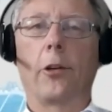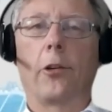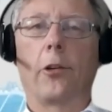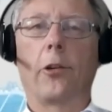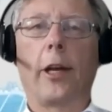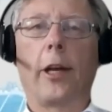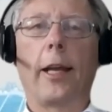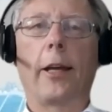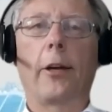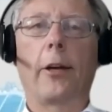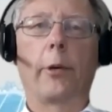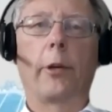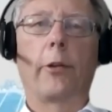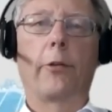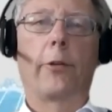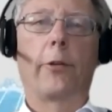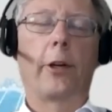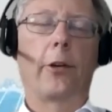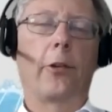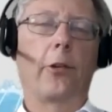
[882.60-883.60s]
shared with
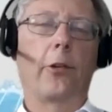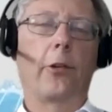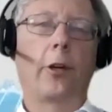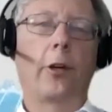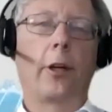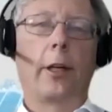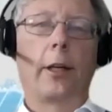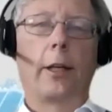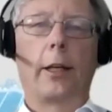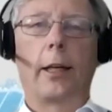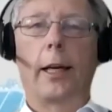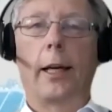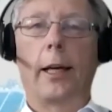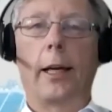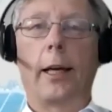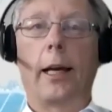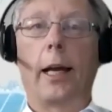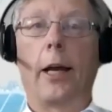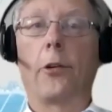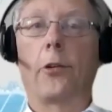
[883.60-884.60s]
fish
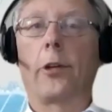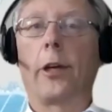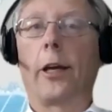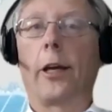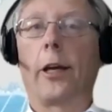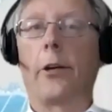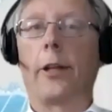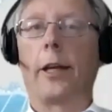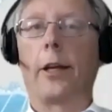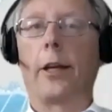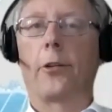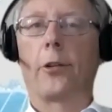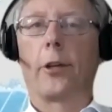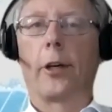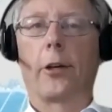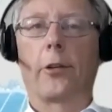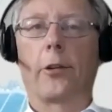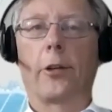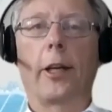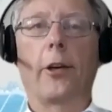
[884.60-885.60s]
outside of the
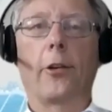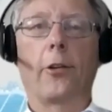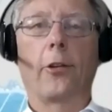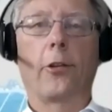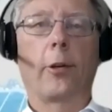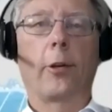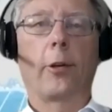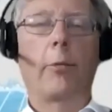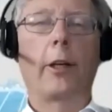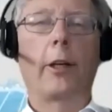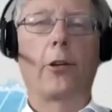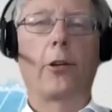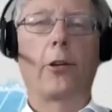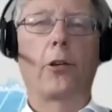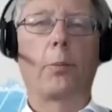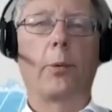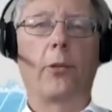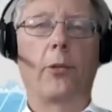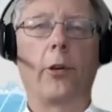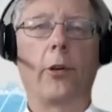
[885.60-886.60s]
Antarctic. It's something that's
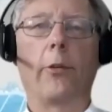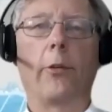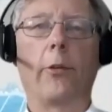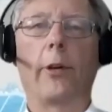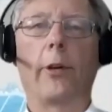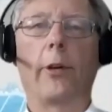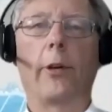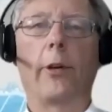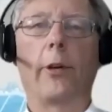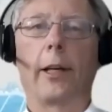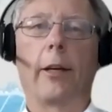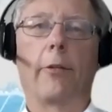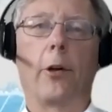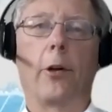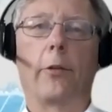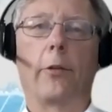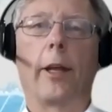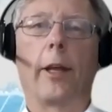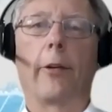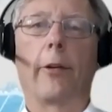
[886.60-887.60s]
specifically evolved
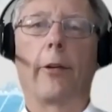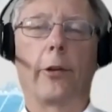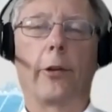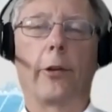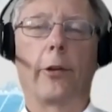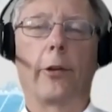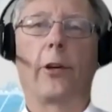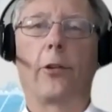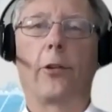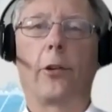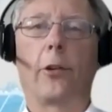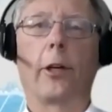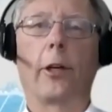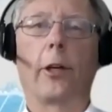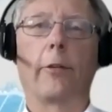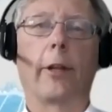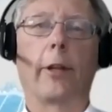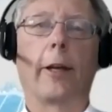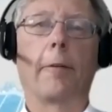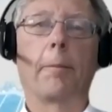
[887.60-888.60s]
there for the fish that live
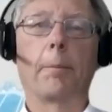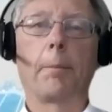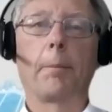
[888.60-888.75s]
there.